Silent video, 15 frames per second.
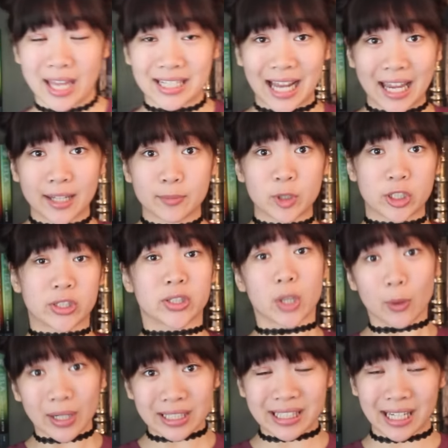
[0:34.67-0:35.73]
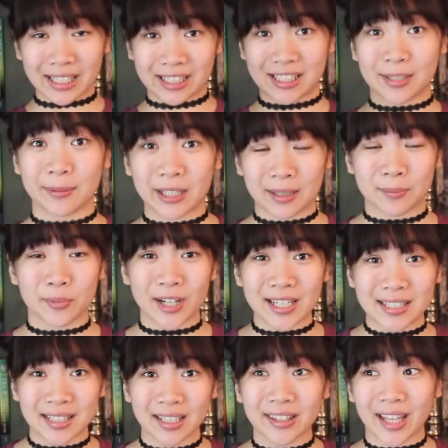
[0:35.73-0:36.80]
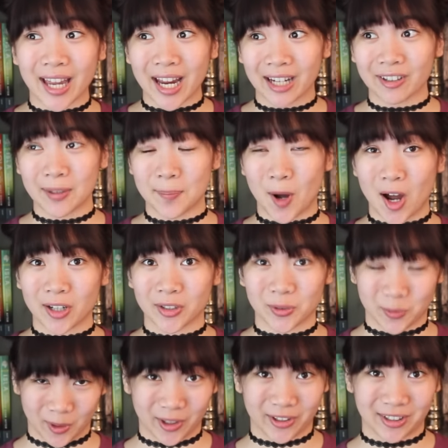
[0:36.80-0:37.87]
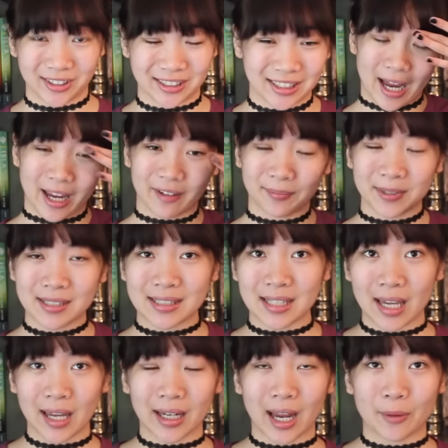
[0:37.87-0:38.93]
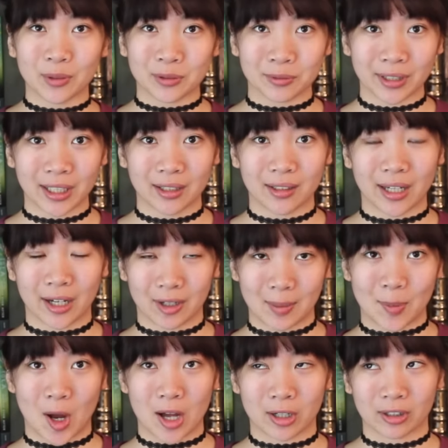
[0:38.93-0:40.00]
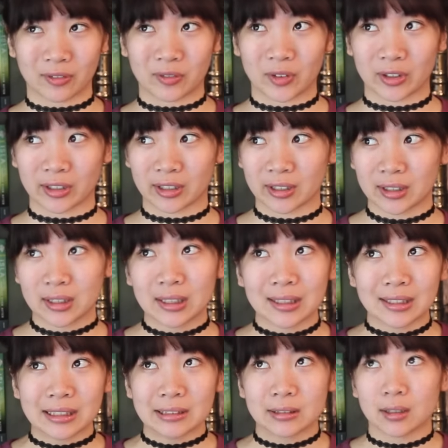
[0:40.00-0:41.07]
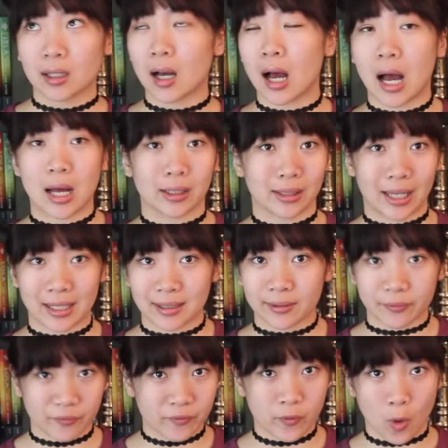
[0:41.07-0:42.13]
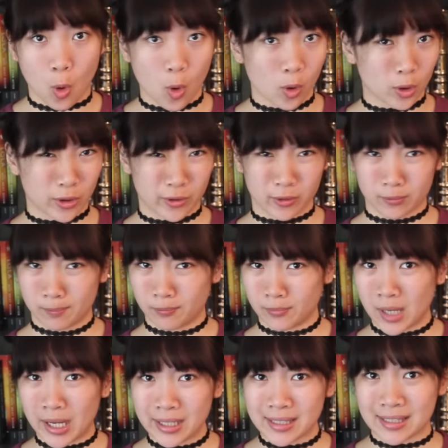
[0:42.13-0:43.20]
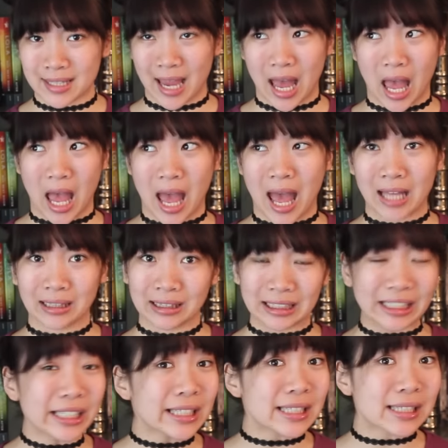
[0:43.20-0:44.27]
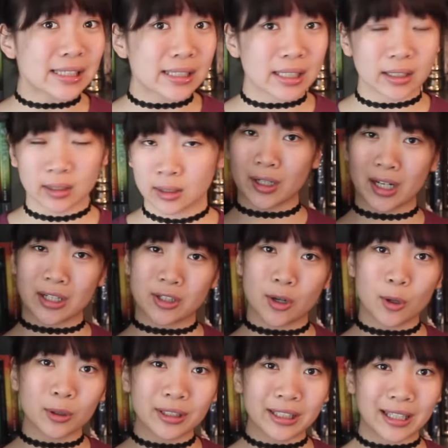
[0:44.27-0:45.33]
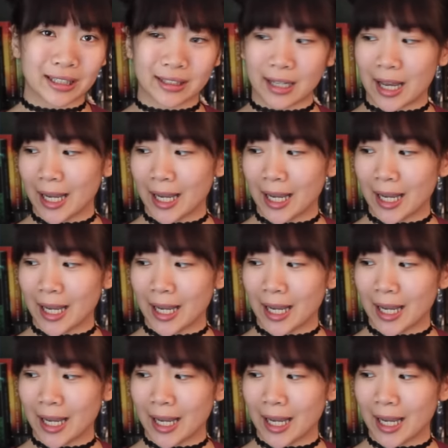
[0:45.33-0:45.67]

and I am just so excited to be embracing the Harry Potter world. I have been saying I would read Harry Potter for uh, like four months at least. And I totally get the